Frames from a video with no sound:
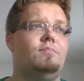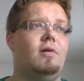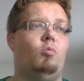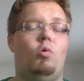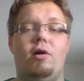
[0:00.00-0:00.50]

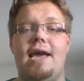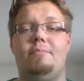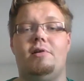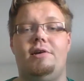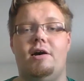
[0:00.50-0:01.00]
but
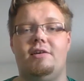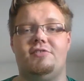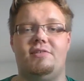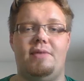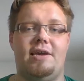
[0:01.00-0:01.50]
Warhammer
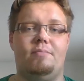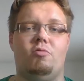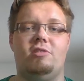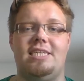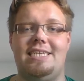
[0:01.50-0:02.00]
does. They make it
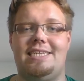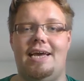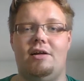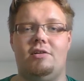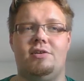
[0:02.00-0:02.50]
more
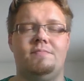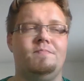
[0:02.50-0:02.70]
detailed.